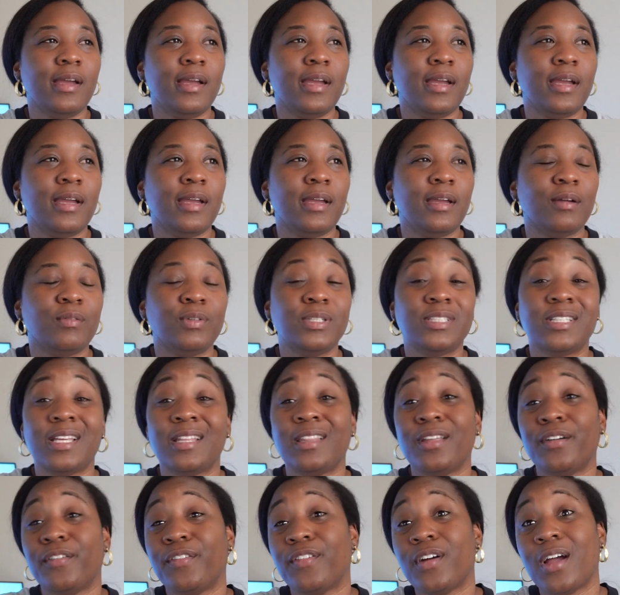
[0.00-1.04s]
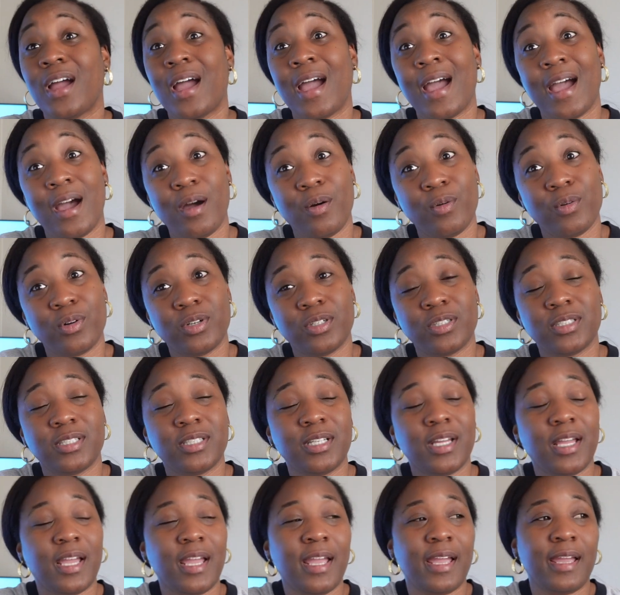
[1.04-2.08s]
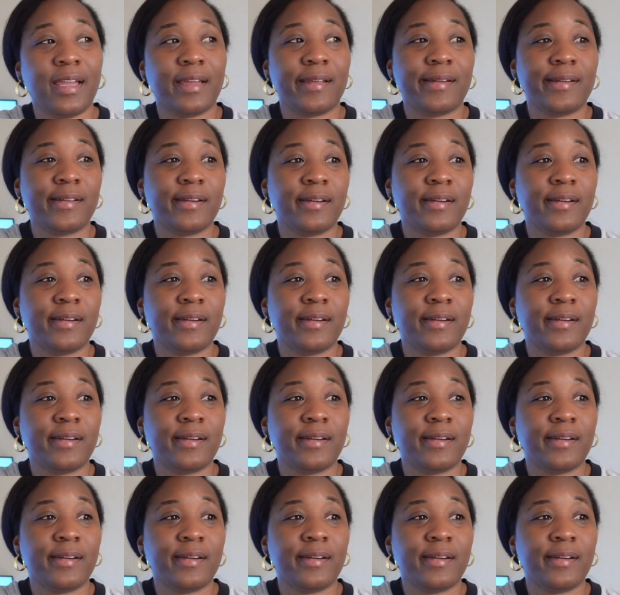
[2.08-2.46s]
and we sat there for hours. And